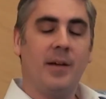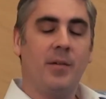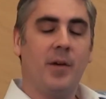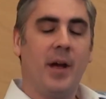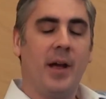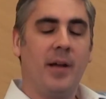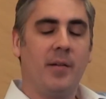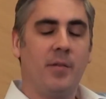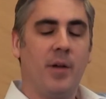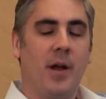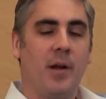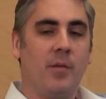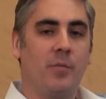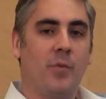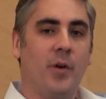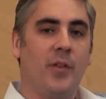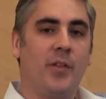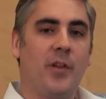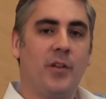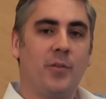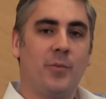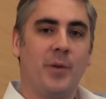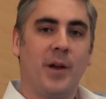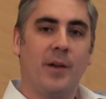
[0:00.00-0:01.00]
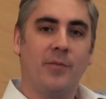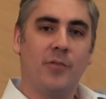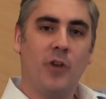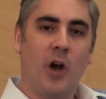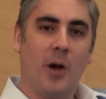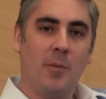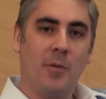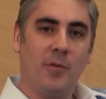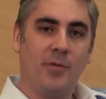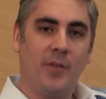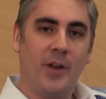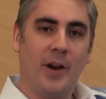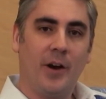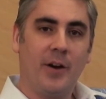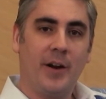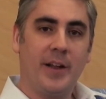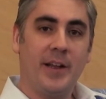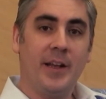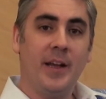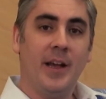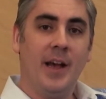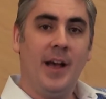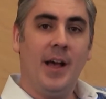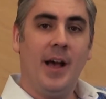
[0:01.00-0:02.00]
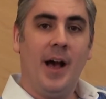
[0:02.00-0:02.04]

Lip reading: and with us we have Tom O'Flaherty.